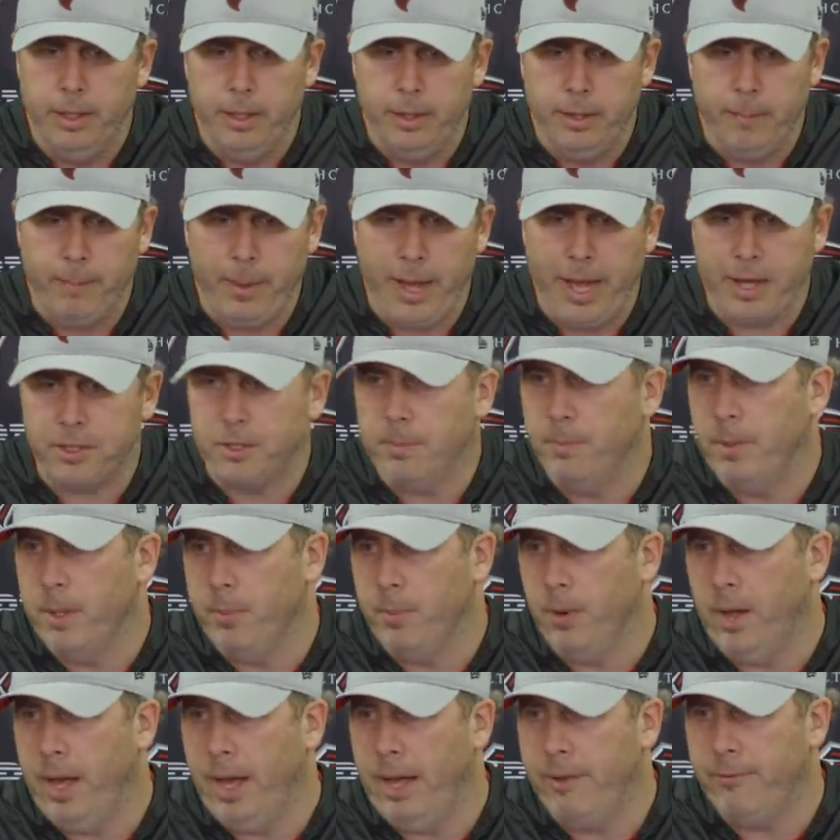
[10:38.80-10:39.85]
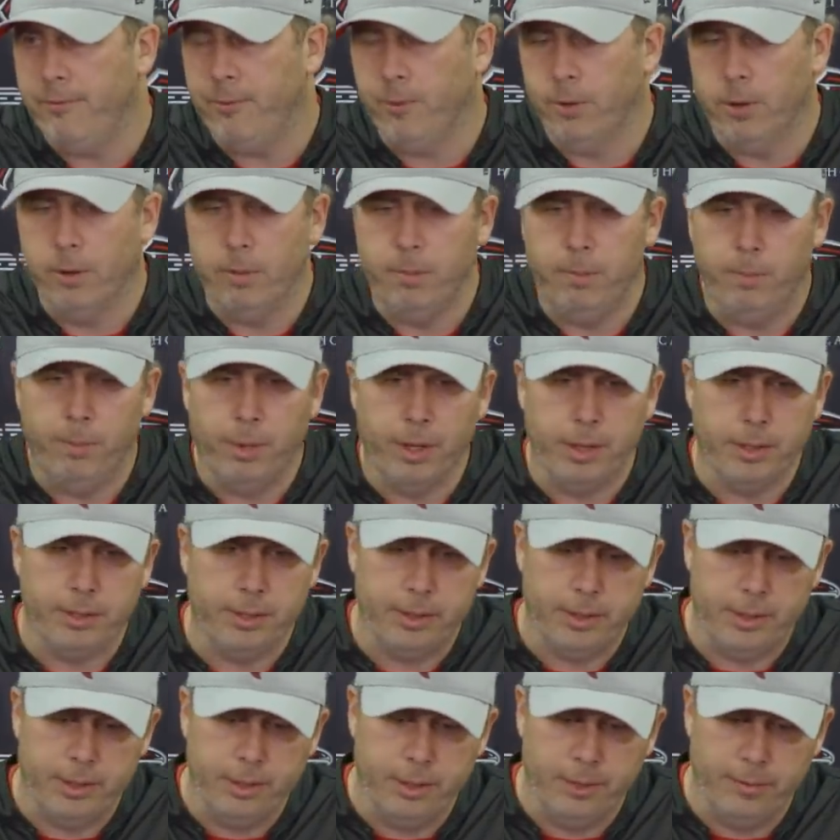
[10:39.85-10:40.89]
the passion people have for it. But
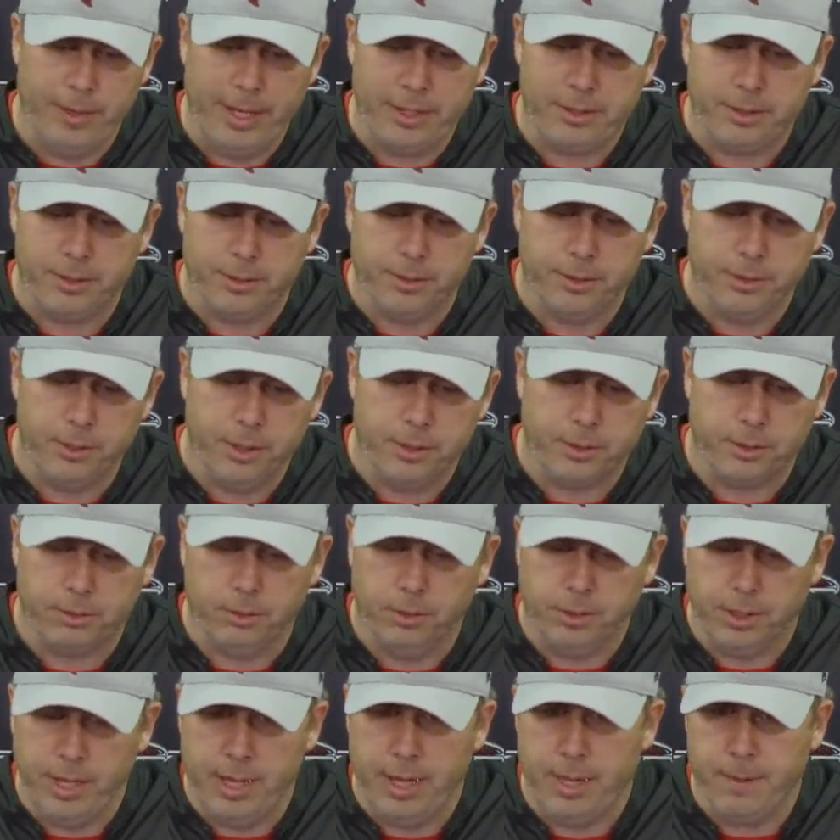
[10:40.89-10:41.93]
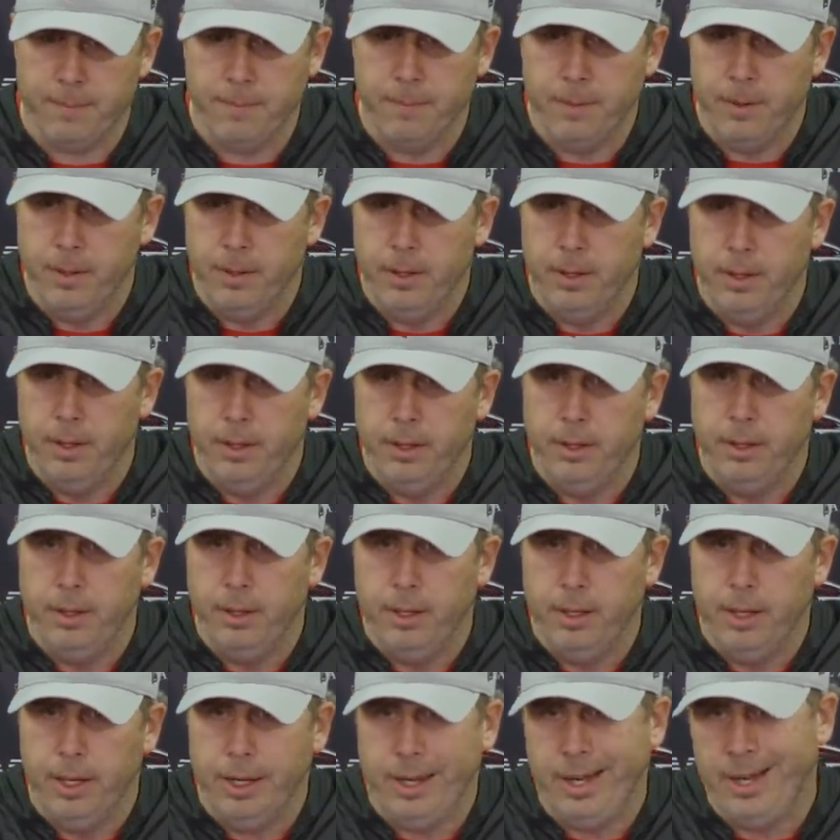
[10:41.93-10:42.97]
you know, that's the logistical game.
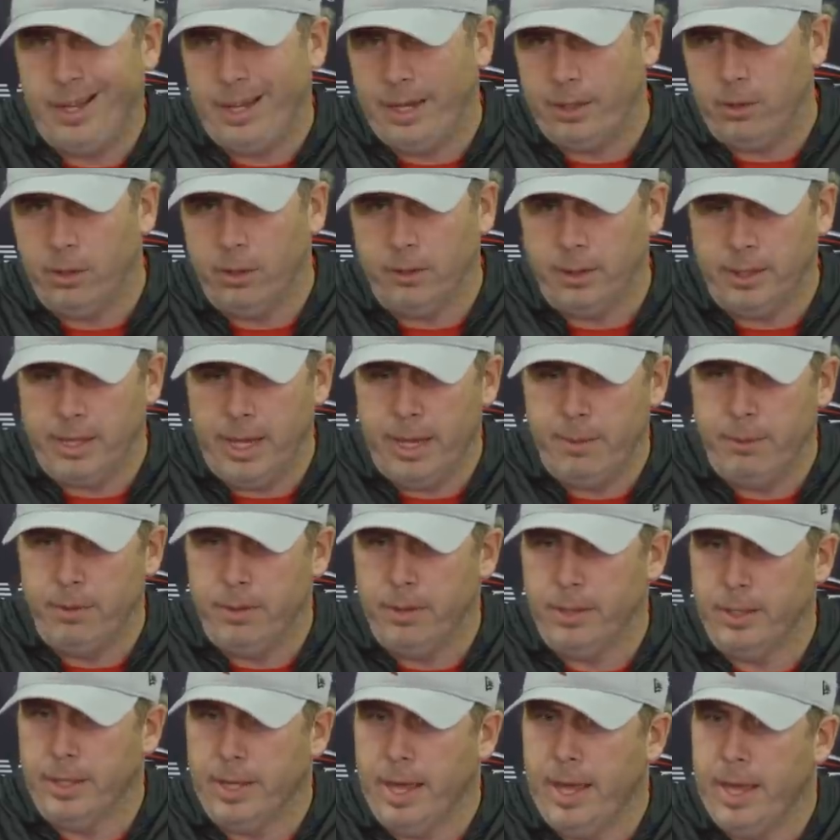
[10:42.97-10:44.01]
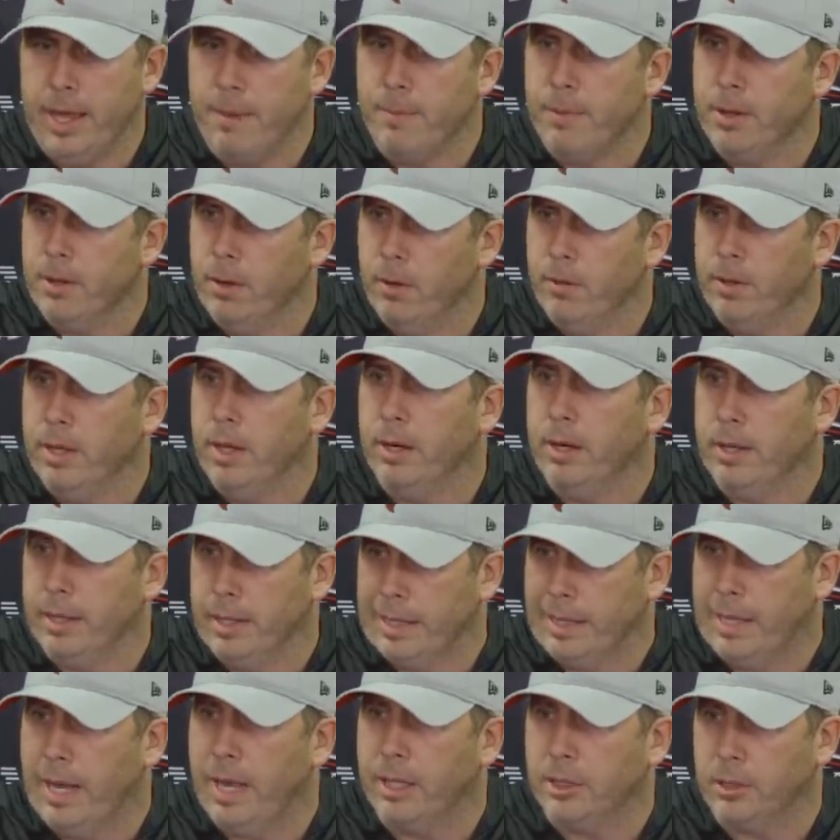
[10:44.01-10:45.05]
I call it the game within the game. You know, the
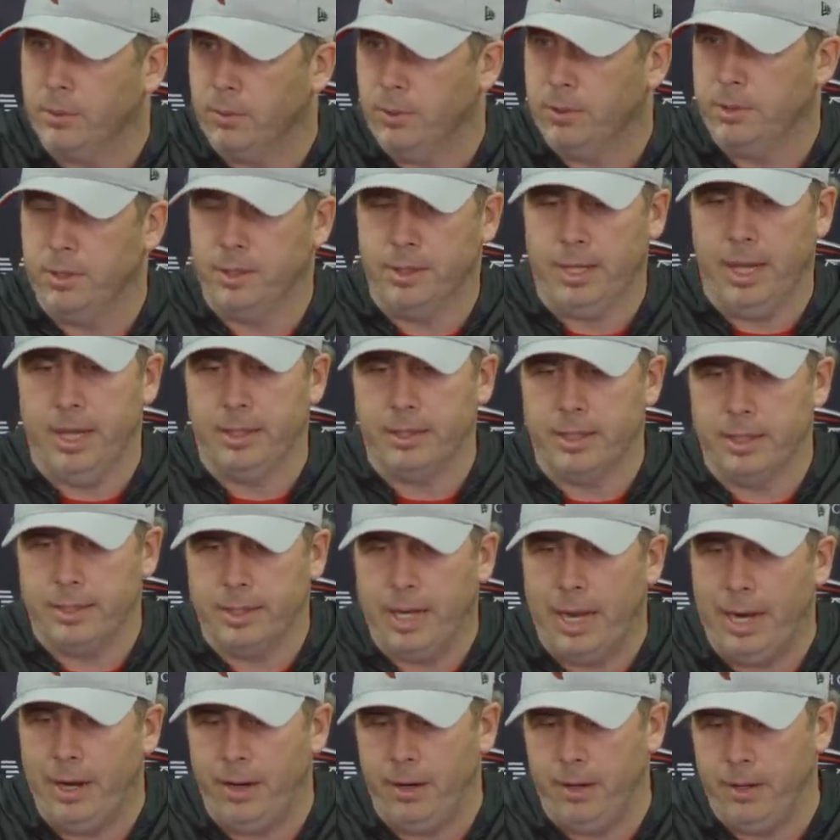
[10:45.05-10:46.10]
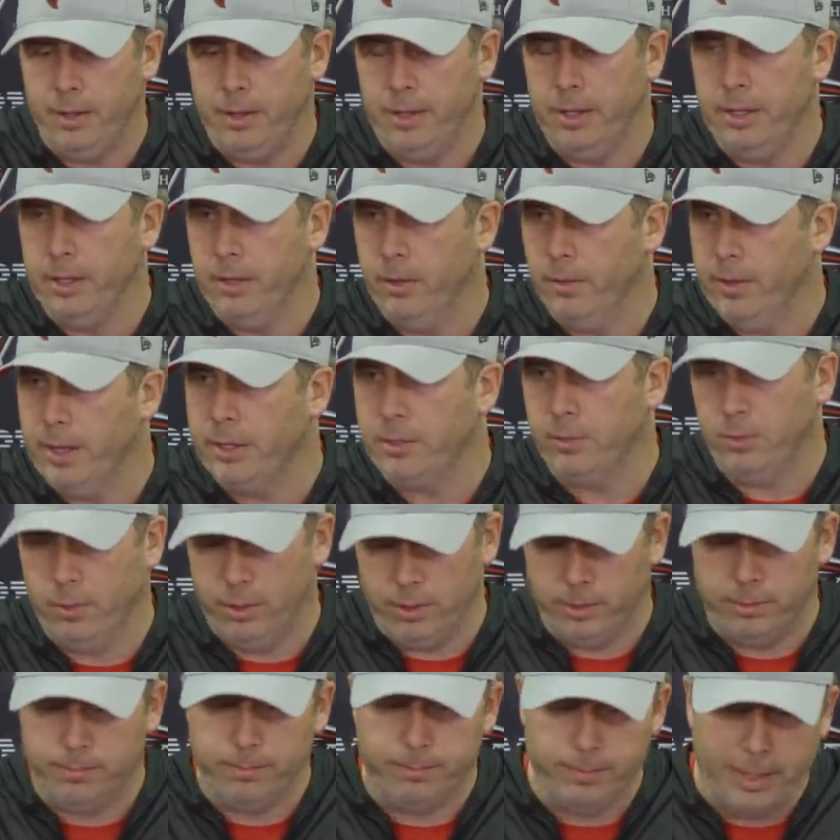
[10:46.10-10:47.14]
unintended consequences. Guys get tired. You know, that's
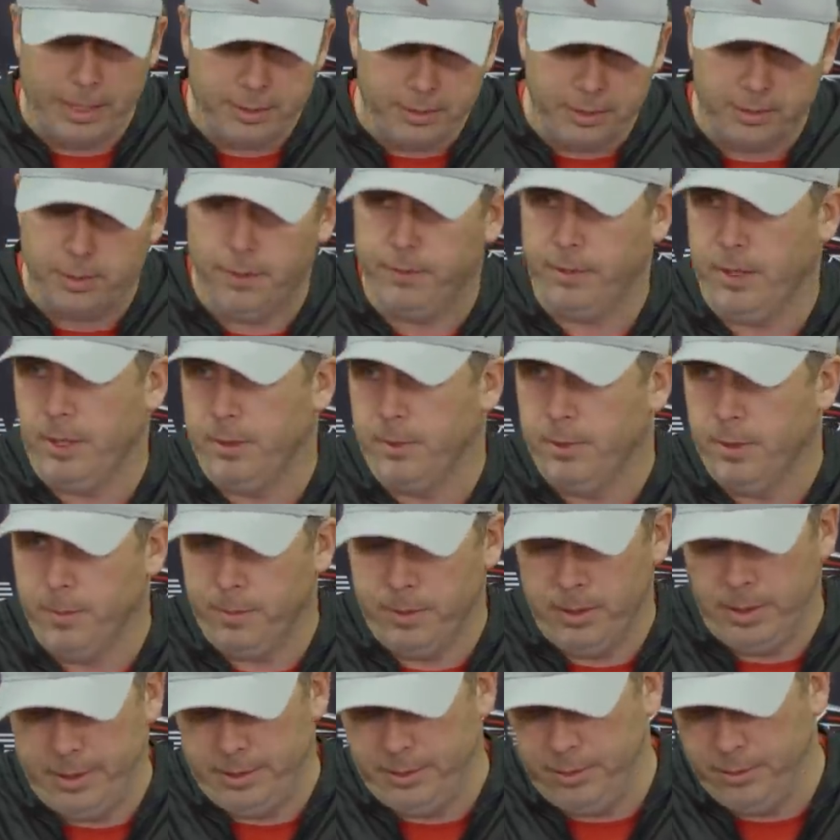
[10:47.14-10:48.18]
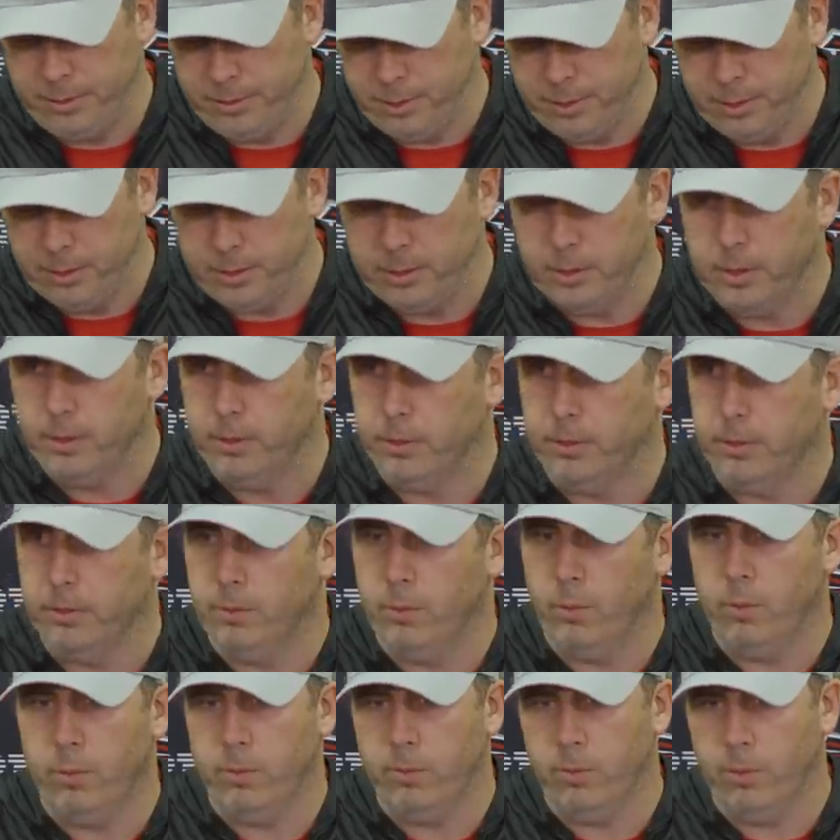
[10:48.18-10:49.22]
where that's the stuff that keeps me up at night too. You're, you know, you're,
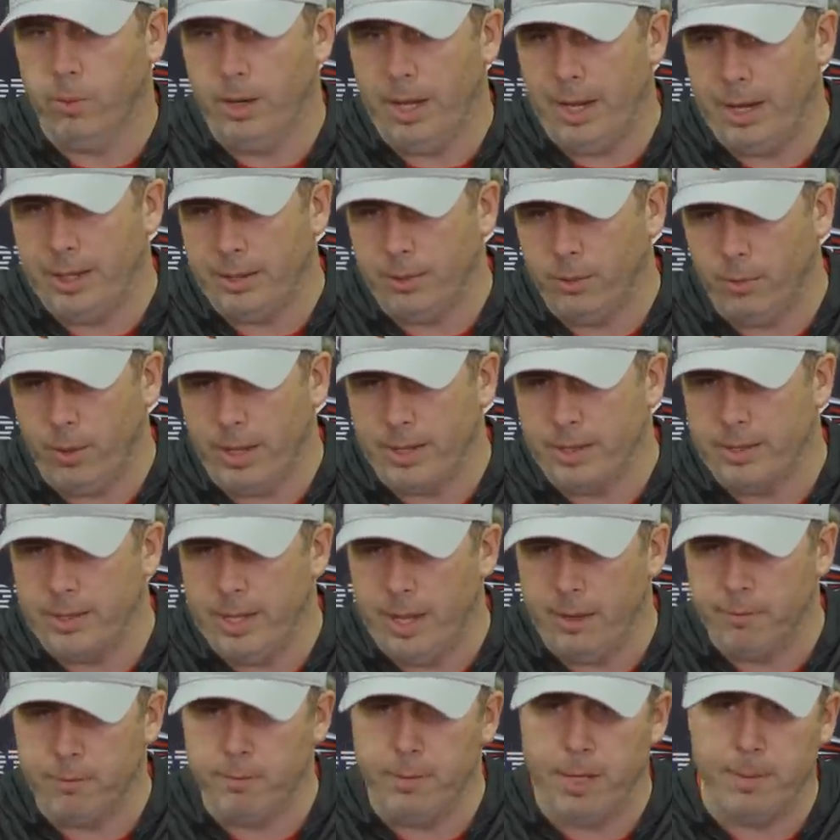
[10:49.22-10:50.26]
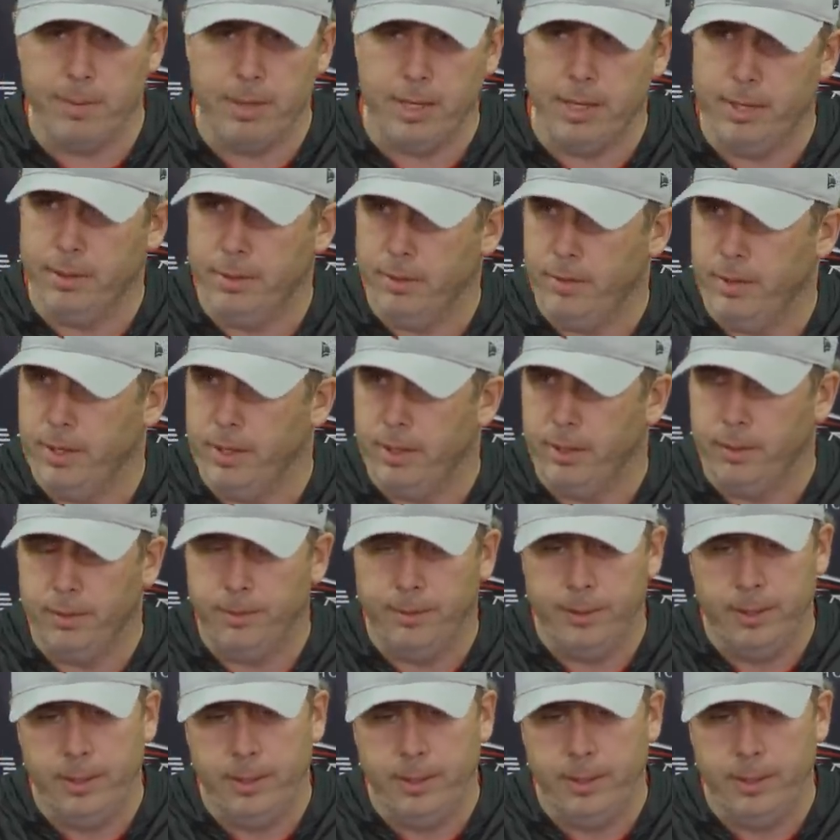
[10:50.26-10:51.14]
we're not at the right depth maybe here or there.